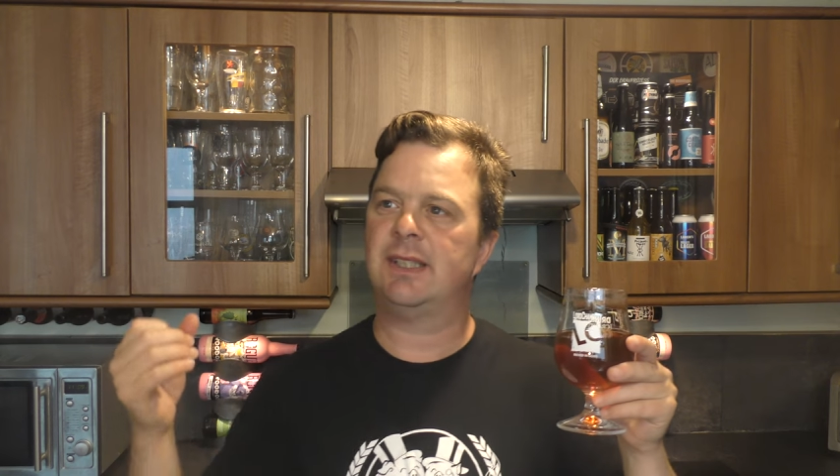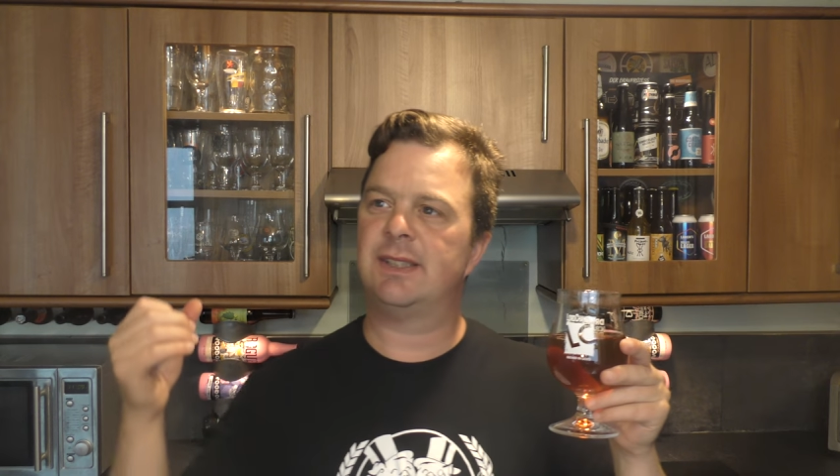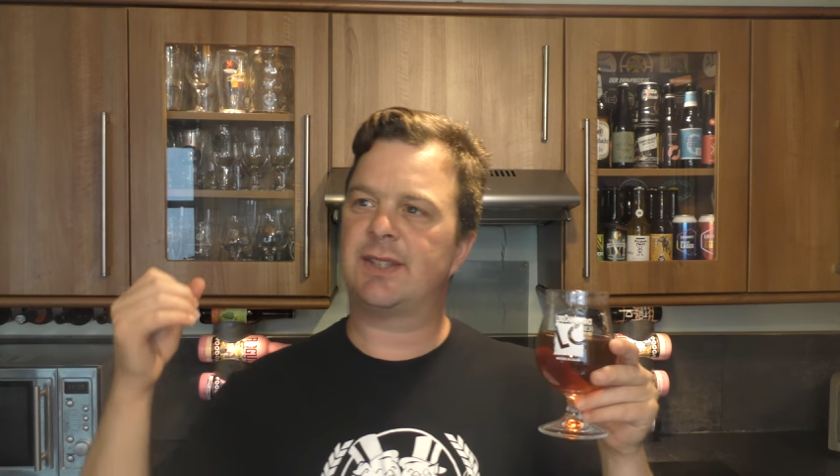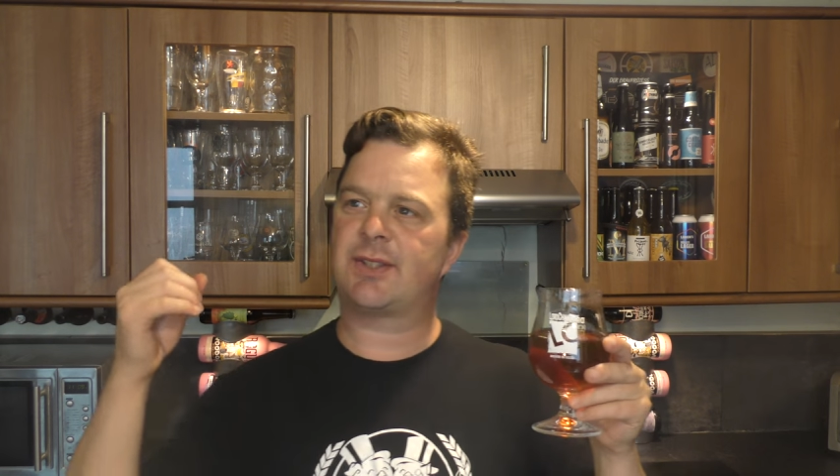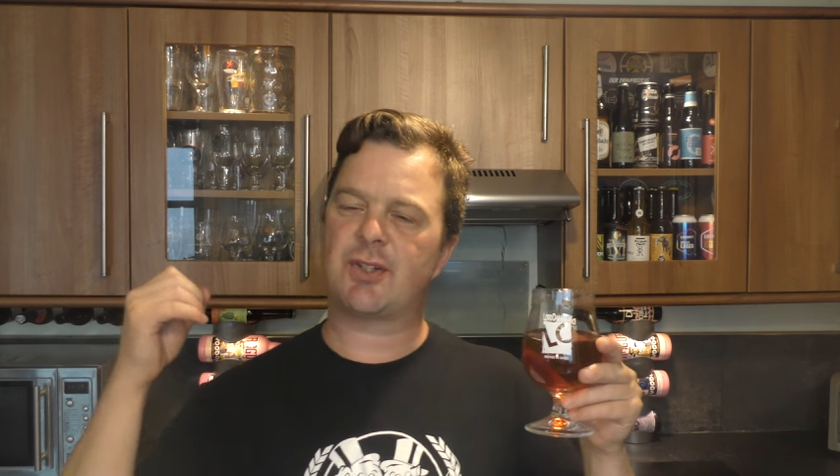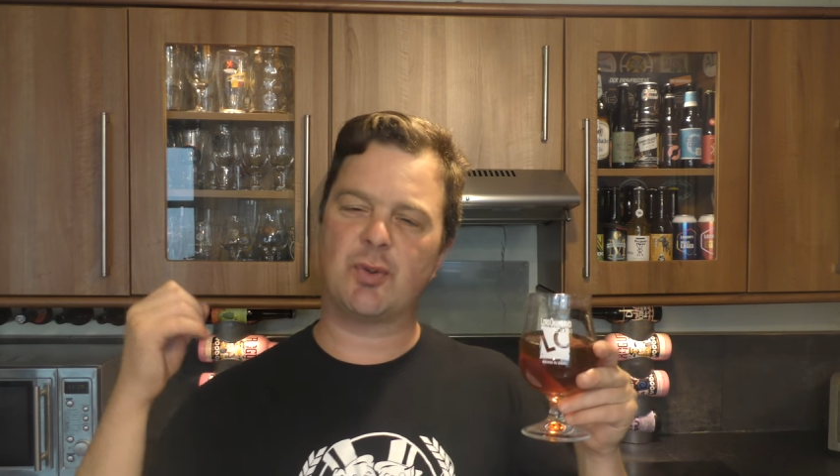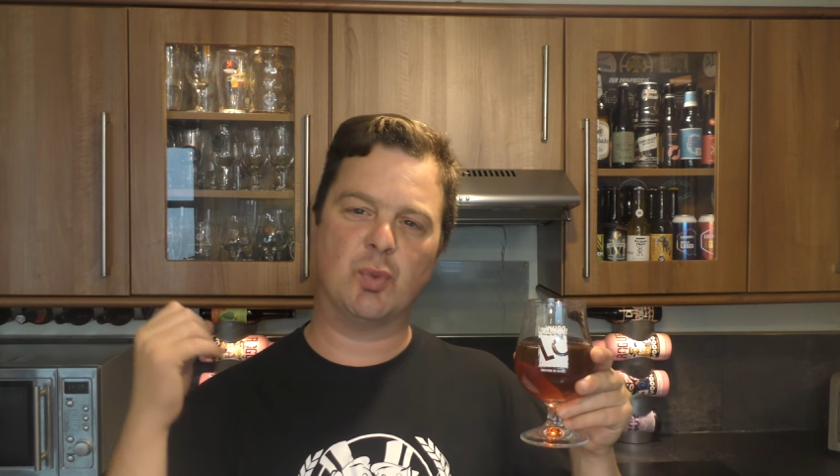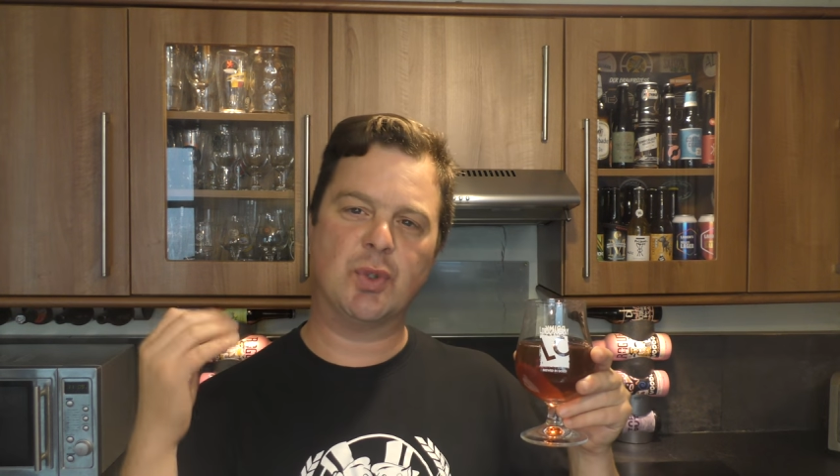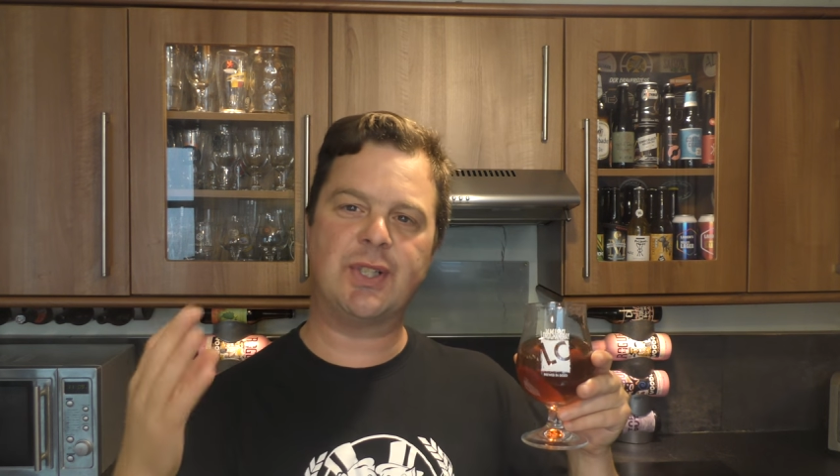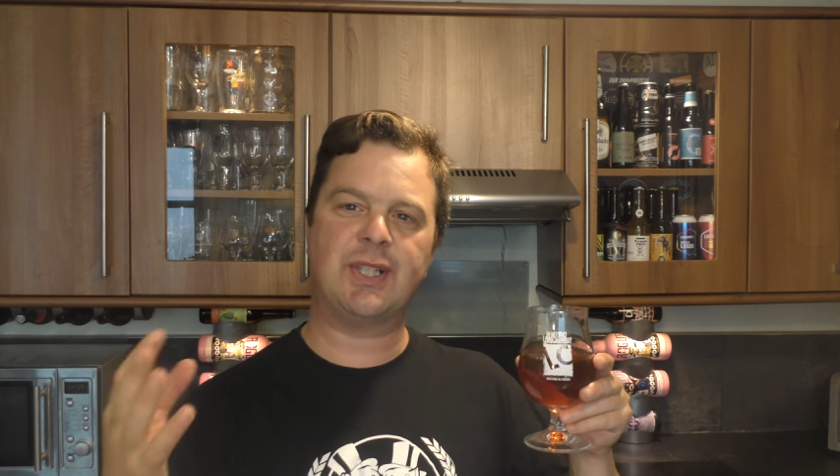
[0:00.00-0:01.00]
there's a touch of
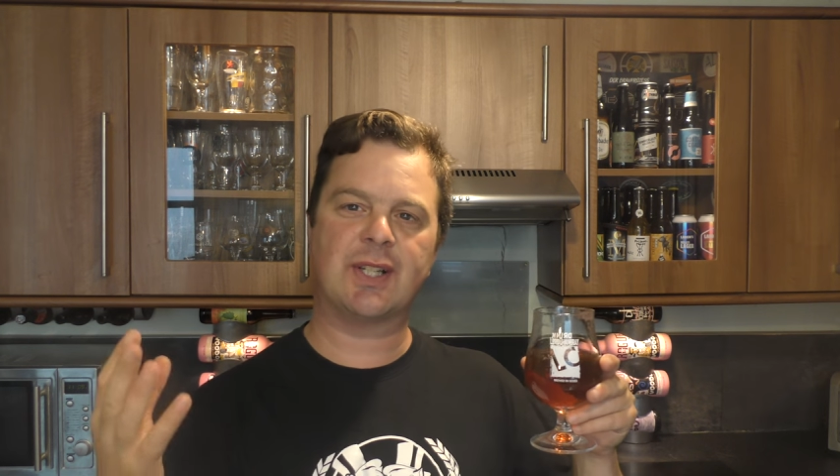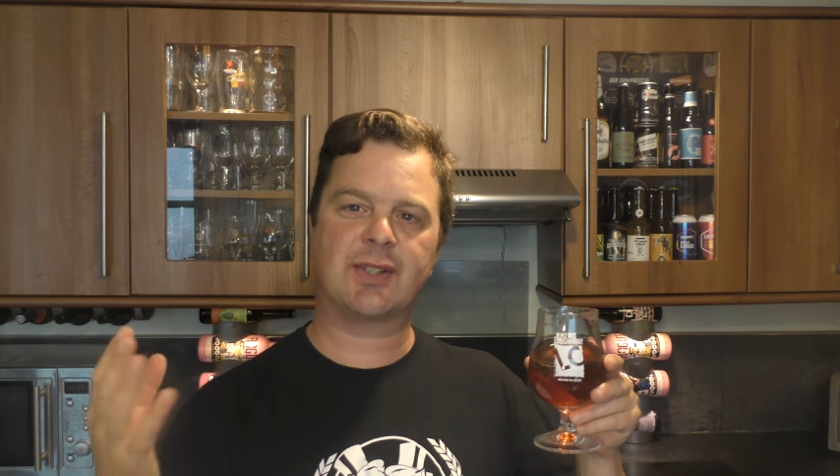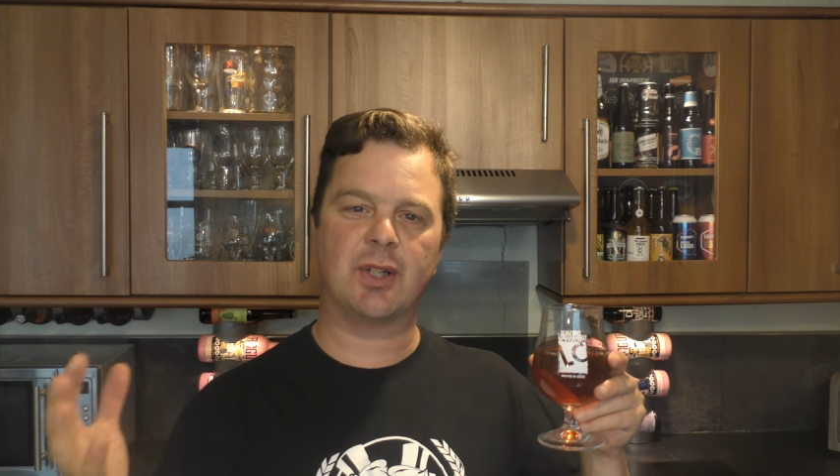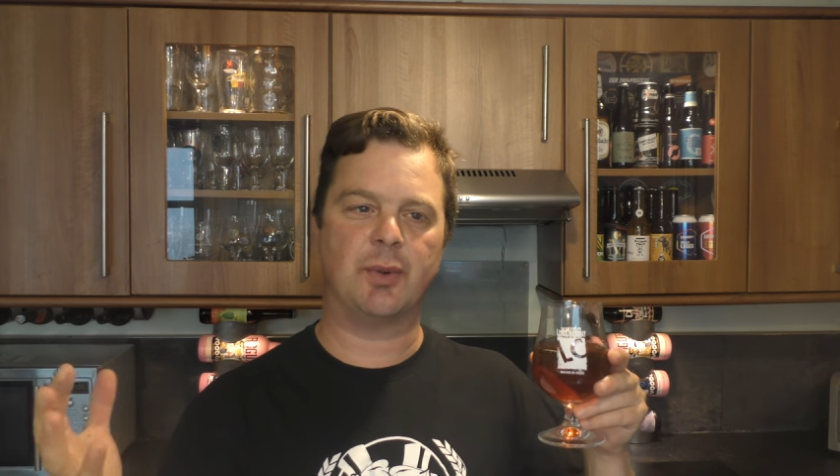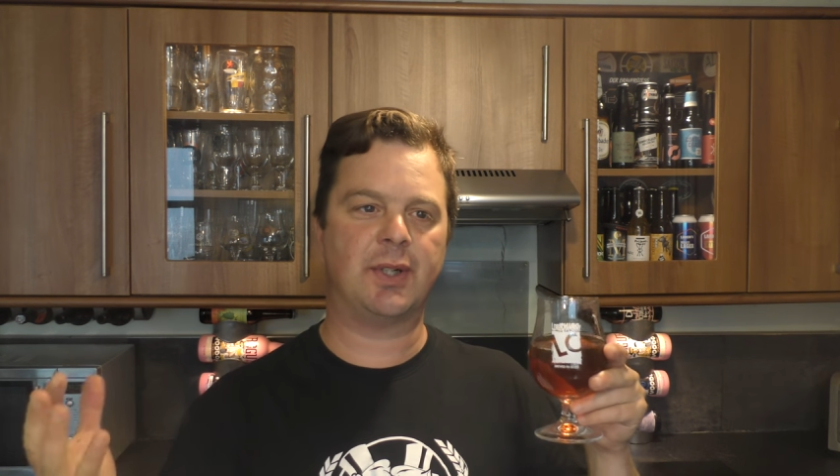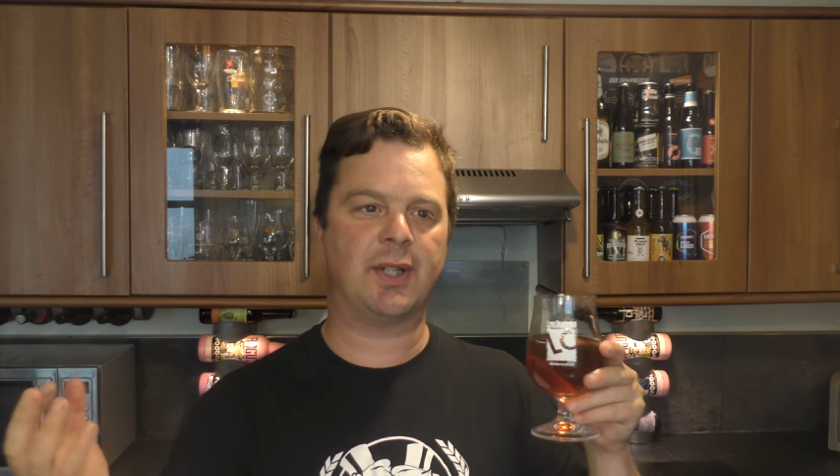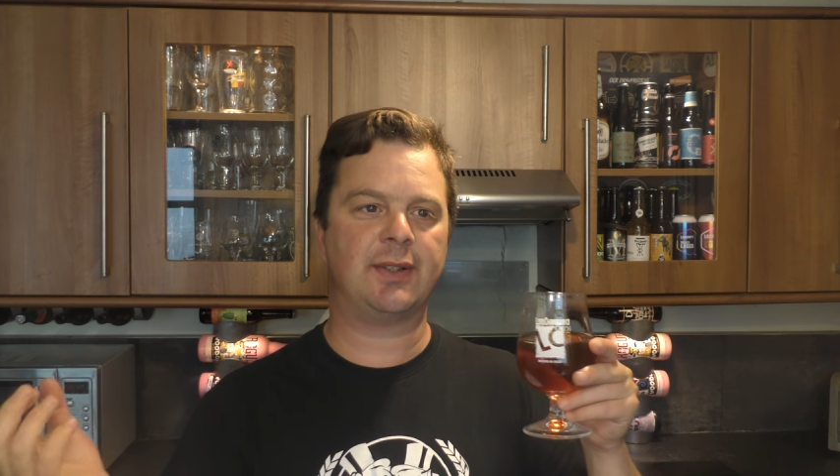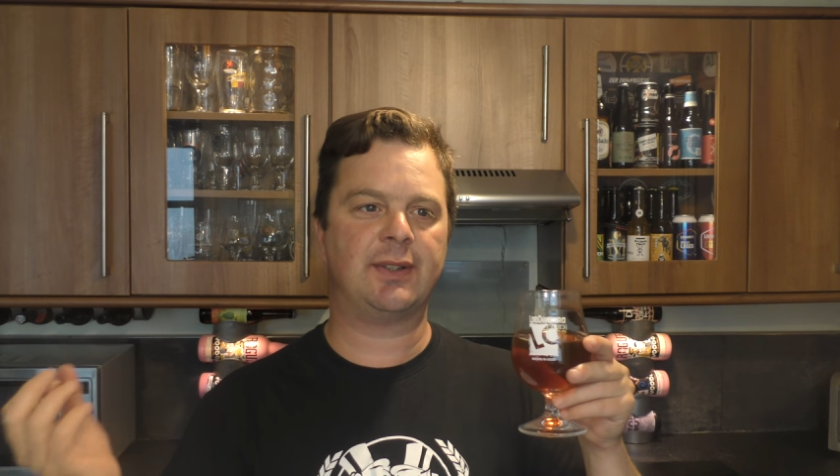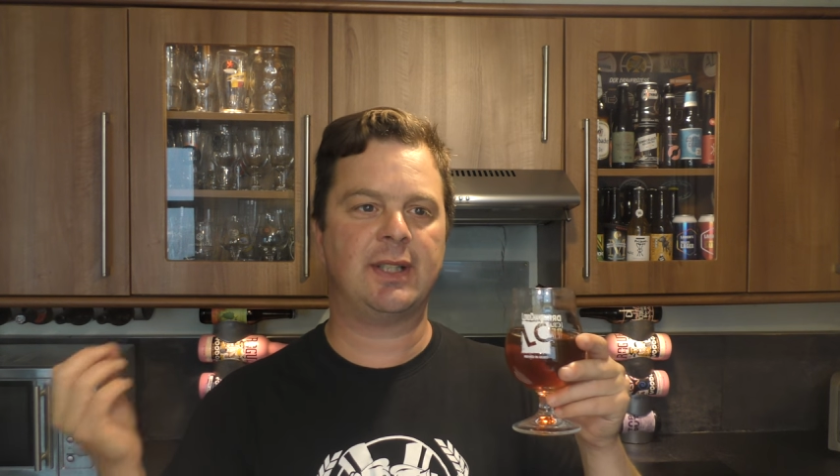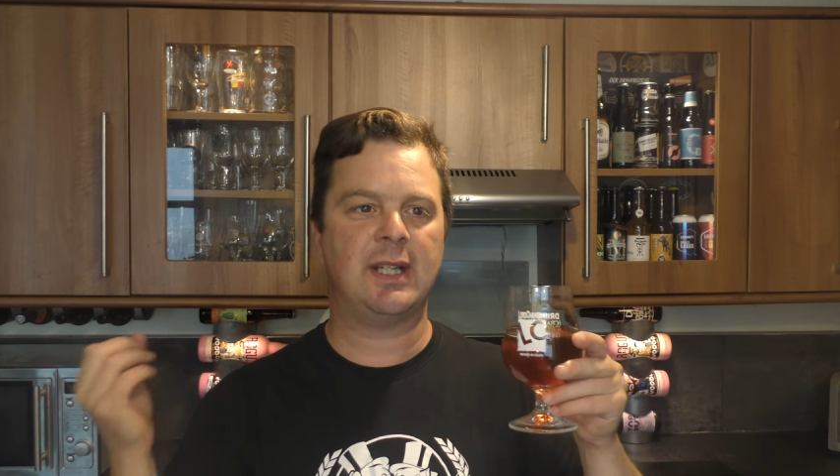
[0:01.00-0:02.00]
woodiness going
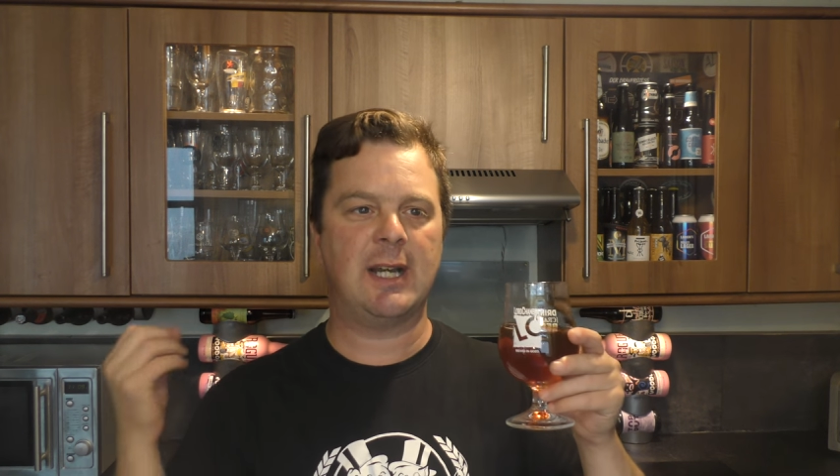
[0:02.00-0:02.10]
on,